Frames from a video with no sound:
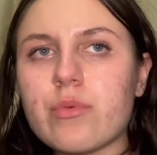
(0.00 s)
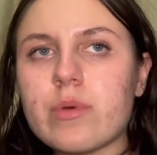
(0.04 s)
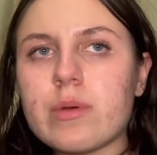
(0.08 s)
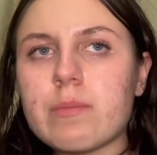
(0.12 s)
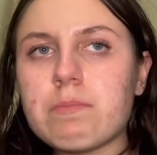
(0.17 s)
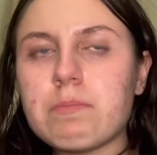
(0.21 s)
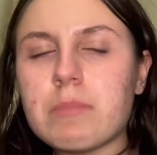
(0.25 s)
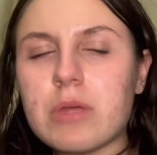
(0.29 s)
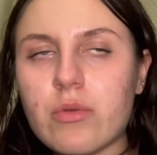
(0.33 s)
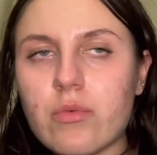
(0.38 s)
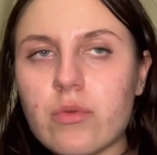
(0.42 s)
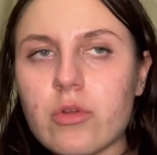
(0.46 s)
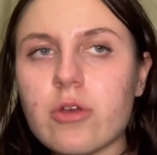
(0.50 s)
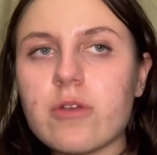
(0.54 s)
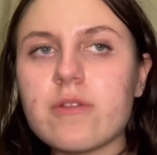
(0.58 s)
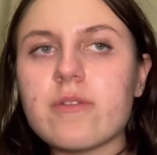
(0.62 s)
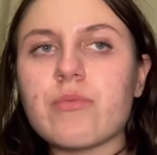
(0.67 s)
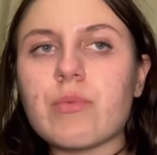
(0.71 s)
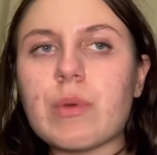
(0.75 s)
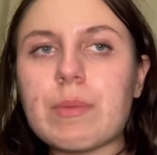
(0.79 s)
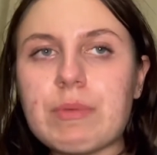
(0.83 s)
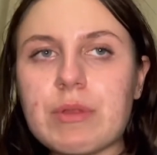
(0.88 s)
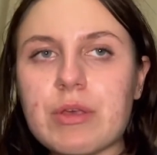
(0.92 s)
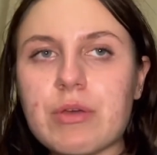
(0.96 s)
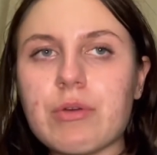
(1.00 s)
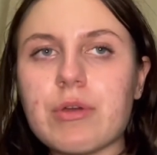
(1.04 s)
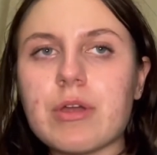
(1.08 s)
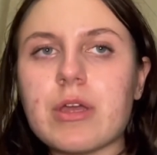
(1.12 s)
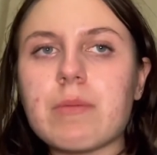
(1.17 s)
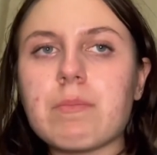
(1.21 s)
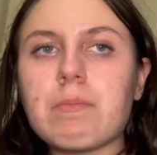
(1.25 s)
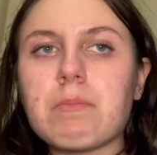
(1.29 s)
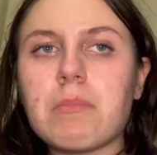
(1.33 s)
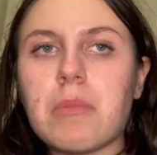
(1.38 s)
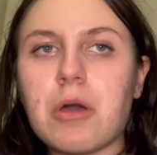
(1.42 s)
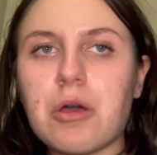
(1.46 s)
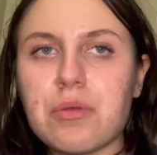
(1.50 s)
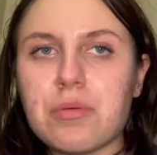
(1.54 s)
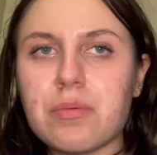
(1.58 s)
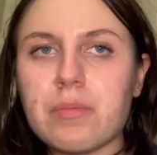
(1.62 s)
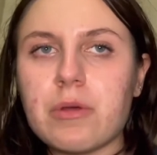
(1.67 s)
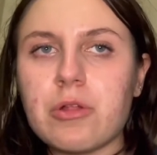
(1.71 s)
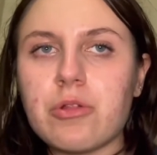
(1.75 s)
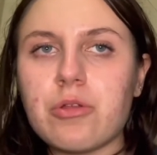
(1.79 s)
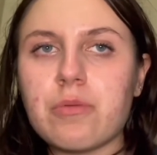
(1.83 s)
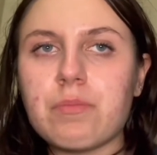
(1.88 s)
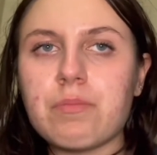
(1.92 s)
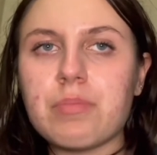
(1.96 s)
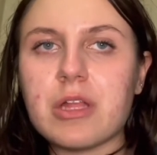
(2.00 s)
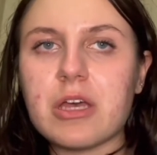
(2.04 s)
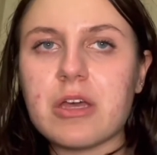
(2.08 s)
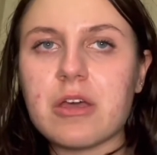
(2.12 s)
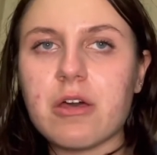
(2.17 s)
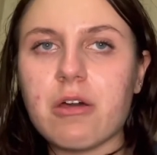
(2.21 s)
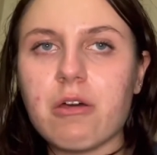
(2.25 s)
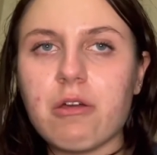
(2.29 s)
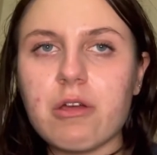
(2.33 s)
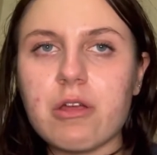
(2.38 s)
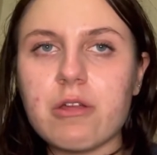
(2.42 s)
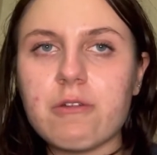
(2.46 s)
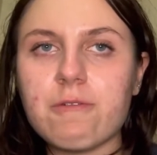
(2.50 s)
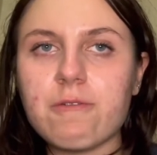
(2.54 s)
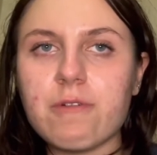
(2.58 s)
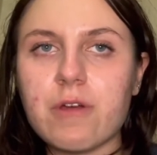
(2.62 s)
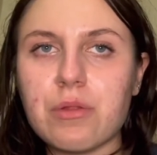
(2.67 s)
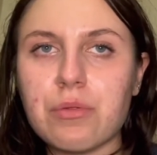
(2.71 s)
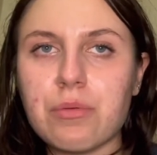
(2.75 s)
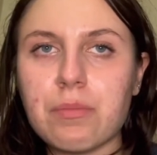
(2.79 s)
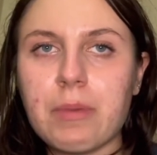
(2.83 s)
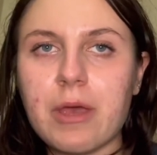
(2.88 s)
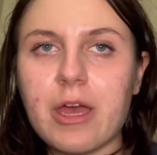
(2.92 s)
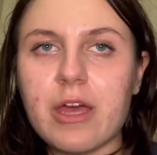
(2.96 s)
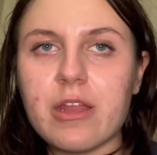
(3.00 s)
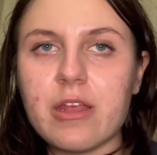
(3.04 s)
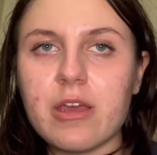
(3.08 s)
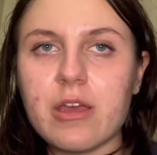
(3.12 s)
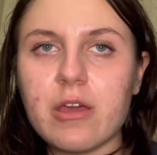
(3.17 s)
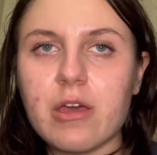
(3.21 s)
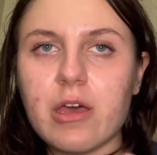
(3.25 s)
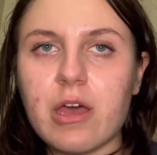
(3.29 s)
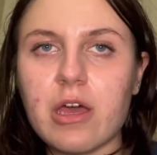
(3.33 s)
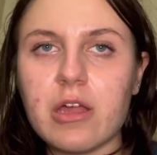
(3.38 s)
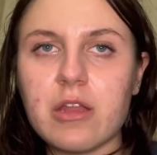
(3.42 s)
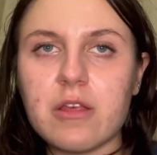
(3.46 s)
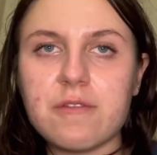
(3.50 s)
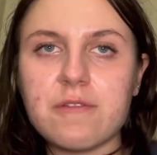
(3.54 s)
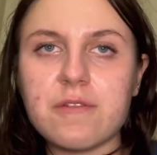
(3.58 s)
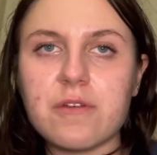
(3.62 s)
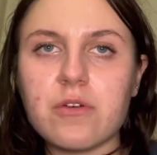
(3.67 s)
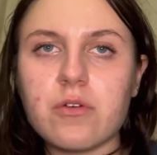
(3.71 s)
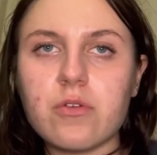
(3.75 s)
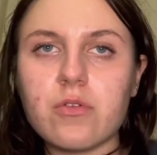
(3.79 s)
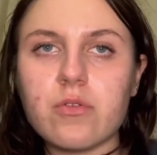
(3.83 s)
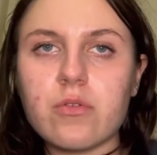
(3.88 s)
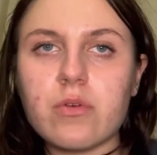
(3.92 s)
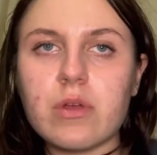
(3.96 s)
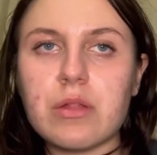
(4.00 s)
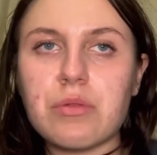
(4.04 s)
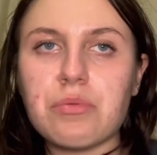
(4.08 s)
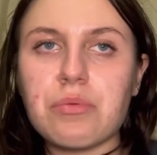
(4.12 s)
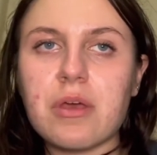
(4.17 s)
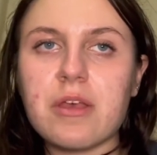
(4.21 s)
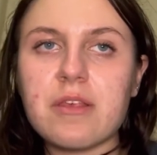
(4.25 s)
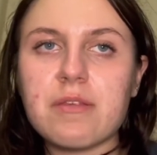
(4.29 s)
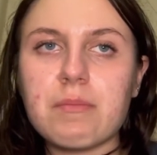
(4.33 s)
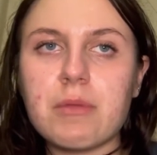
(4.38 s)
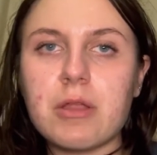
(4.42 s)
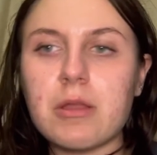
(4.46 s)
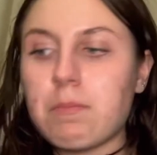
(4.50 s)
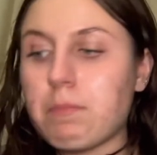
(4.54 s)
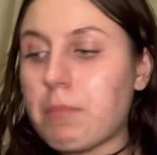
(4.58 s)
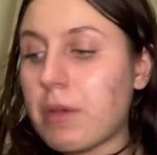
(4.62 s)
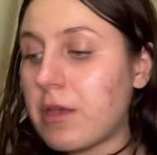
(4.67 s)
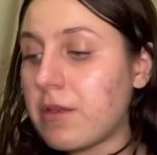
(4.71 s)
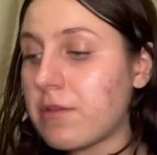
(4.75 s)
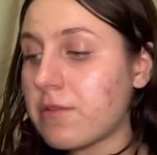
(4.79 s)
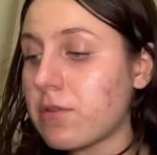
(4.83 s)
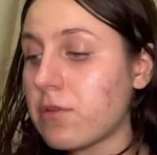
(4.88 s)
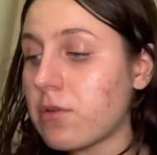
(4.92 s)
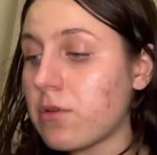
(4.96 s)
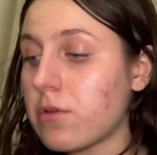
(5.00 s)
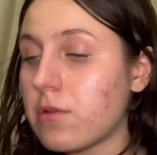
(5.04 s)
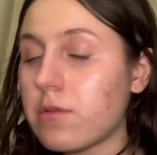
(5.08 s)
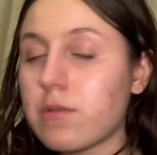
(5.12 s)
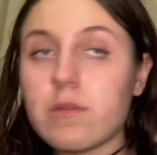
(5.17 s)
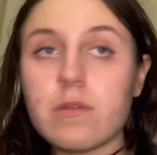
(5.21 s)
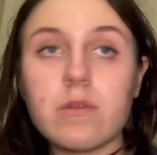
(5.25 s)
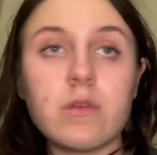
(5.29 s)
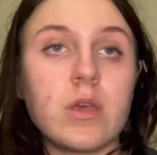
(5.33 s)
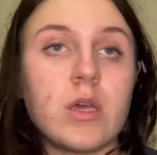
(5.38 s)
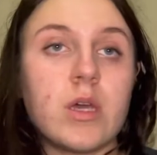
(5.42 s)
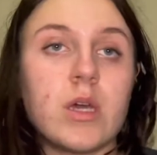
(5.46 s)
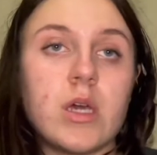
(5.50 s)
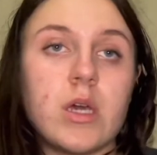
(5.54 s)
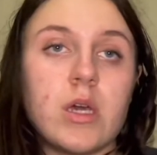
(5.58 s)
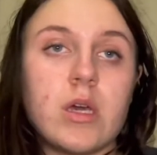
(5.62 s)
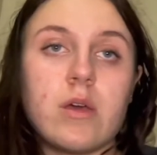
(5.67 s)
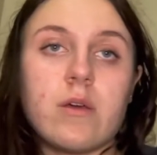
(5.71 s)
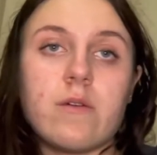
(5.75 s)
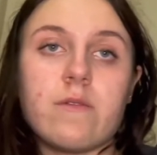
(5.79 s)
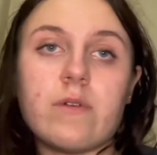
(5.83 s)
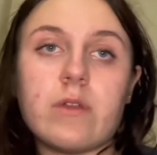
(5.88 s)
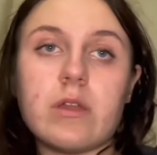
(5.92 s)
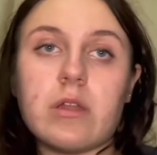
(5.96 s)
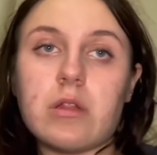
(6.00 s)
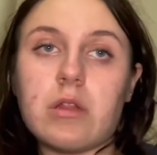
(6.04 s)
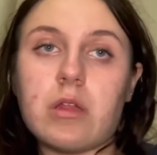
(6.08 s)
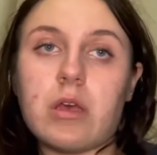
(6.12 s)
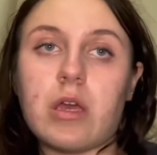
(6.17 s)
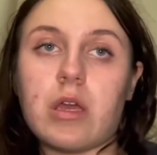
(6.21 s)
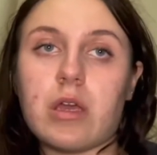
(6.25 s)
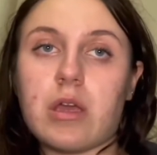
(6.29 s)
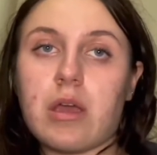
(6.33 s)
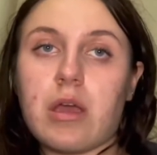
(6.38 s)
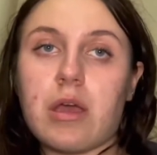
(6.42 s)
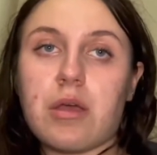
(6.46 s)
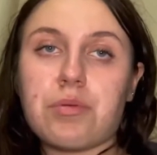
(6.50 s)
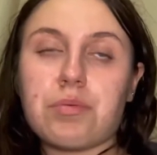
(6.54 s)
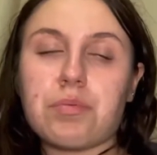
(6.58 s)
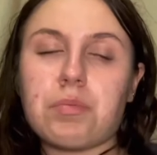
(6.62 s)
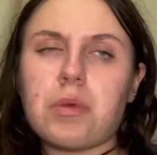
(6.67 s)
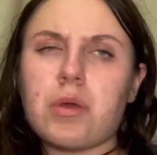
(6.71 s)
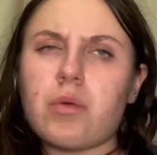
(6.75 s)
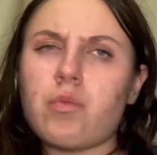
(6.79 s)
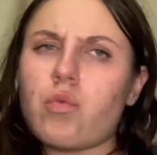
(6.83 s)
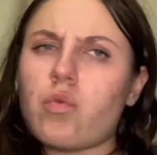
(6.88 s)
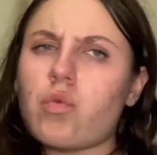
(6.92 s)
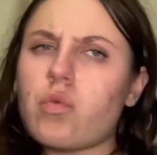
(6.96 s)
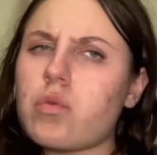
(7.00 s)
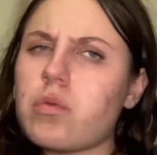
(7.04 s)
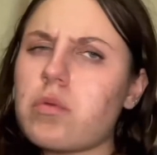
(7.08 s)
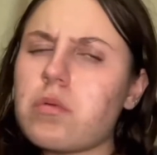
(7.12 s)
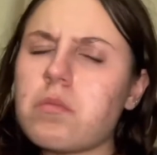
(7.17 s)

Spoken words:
Middle notes whipped cream, marshmallow, blackcurrant, frangipani, honeysuckle, and jasmine. Base notes vanilla and cashmere wood.